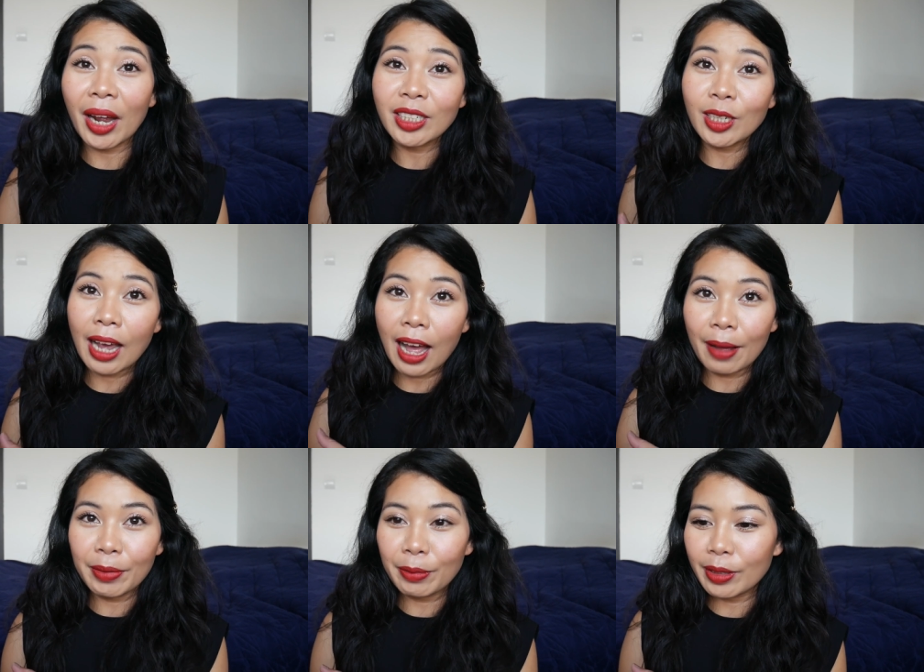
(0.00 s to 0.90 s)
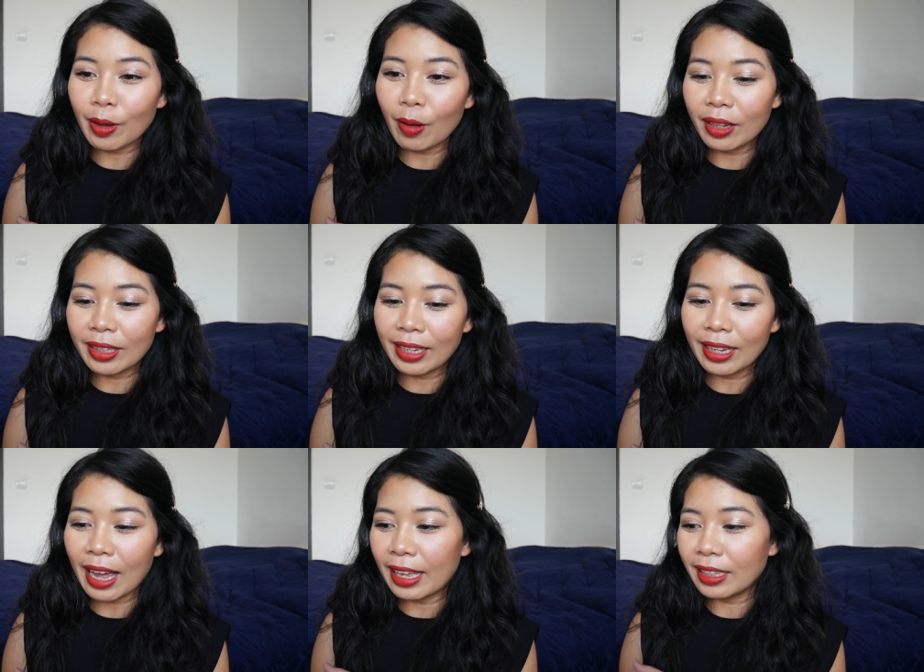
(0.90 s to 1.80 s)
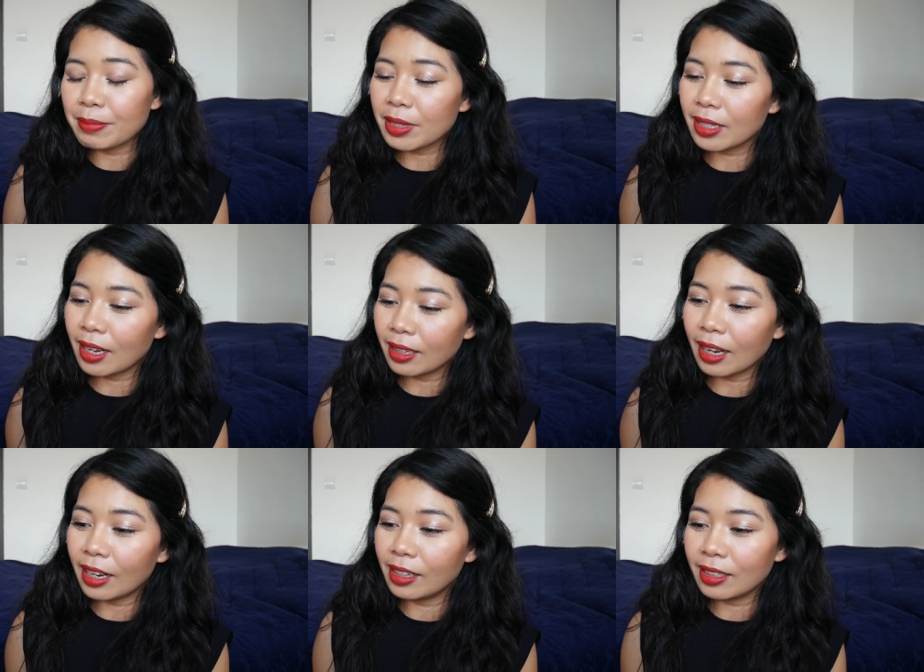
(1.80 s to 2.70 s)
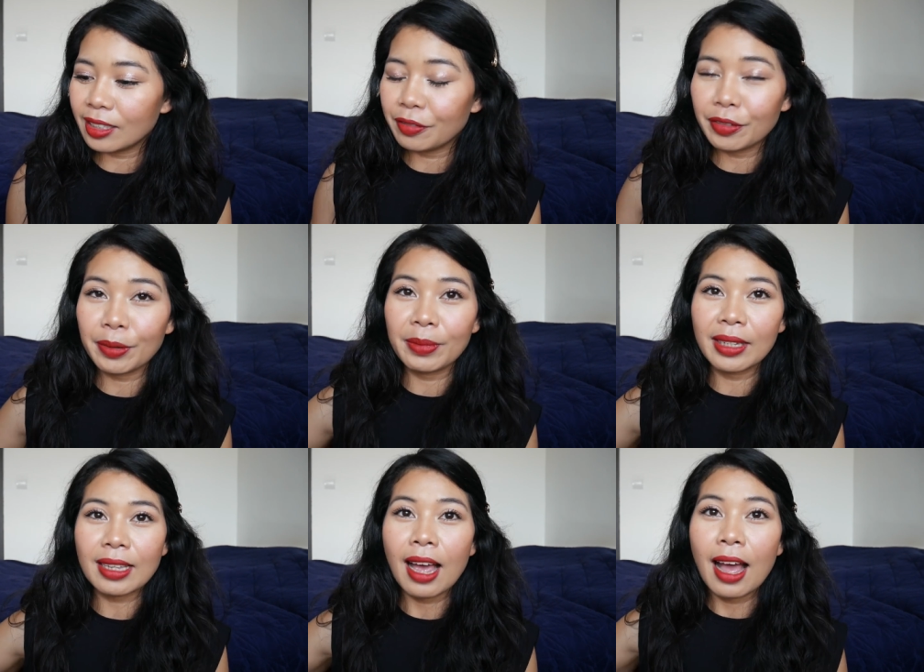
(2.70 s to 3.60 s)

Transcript: actually happy with all the items that I received from this